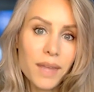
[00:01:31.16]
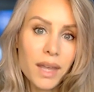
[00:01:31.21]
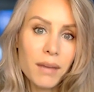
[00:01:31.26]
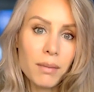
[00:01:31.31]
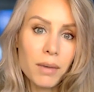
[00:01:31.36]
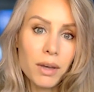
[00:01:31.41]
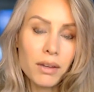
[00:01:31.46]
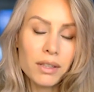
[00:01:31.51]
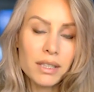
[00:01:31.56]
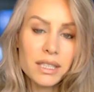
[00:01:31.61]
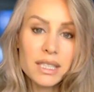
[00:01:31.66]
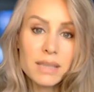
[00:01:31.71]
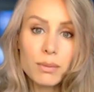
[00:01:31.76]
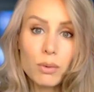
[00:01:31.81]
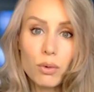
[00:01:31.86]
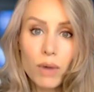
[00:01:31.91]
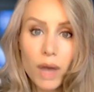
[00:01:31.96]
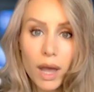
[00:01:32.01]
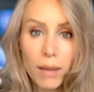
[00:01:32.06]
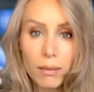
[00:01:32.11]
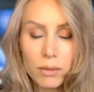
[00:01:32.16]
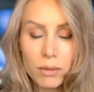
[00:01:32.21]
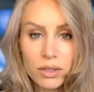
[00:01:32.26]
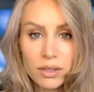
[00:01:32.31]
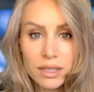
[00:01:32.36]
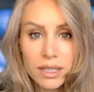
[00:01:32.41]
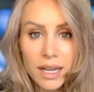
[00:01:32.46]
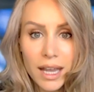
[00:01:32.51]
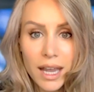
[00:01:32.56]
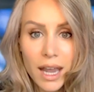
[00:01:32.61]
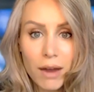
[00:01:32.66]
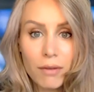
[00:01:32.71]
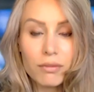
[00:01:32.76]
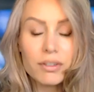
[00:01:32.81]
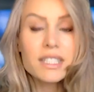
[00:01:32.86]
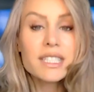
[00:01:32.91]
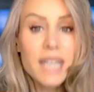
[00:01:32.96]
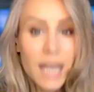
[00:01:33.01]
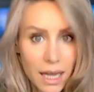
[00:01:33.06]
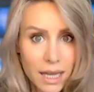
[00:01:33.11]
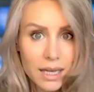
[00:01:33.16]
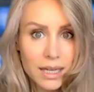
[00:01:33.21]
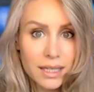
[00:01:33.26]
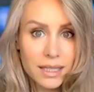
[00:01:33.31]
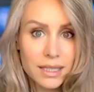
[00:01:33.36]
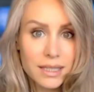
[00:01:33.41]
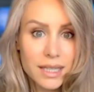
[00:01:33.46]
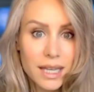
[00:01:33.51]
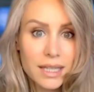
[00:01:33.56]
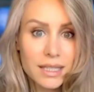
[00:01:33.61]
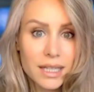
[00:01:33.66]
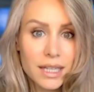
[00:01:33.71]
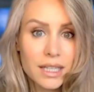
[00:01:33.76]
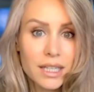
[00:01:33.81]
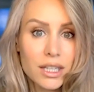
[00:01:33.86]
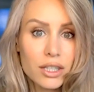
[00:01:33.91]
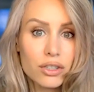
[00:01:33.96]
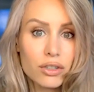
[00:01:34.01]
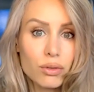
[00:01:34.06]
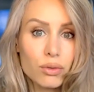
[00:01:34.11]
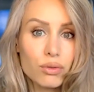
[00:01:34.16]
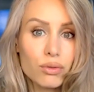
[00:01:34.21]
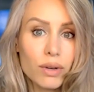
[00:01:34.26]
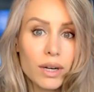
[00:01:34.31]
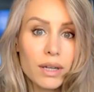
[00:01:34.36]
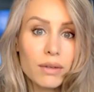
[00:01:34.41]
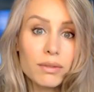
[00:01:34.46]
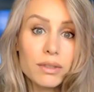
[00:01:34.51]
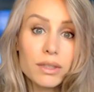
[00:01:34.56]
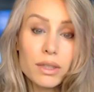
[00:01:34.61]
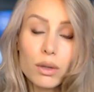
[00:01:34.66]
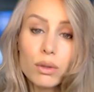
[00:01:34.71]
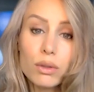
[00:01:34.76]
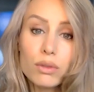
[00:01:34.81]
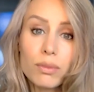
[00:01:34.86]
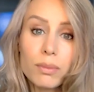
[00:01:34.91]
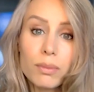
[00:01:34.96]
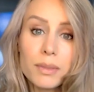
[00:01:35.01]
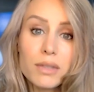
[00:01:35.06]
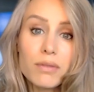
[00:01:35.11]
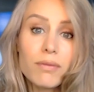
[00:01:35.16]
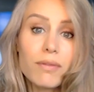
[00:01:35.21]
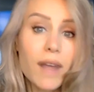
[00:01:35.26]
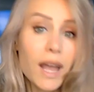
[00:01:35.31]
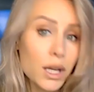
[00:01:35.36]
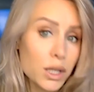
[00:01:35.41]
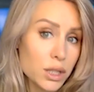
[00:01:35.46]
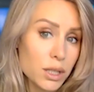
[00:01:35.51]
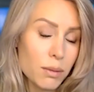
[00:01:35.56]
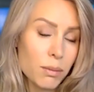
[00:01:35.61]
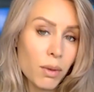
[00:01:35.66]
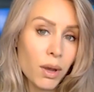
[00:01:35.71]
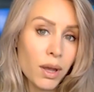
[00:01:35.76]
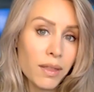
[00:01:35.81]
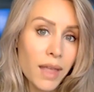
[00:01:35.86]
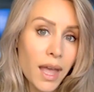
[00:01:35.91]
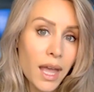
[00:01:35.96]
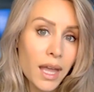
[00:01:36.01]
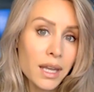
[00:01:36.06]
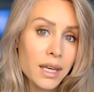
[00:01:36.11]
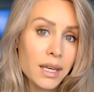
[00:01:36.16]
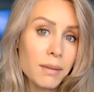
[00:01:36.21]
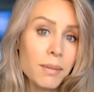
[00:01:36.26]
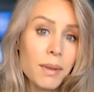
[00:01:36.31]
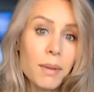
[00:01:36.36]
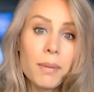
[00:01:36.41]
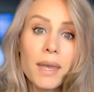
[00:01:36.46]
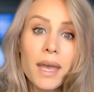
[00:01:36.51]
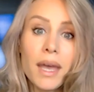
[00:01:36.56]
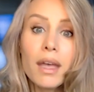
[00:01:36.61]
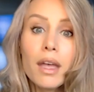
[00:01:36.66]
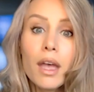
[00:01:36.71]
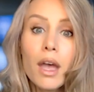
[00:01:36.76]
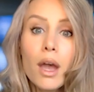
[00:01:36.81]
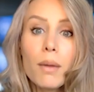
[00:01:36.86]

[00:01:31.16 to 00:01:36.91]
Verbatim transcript: Among small cap news today, AfriTin said initial drilling results from its flagship miner in Namibia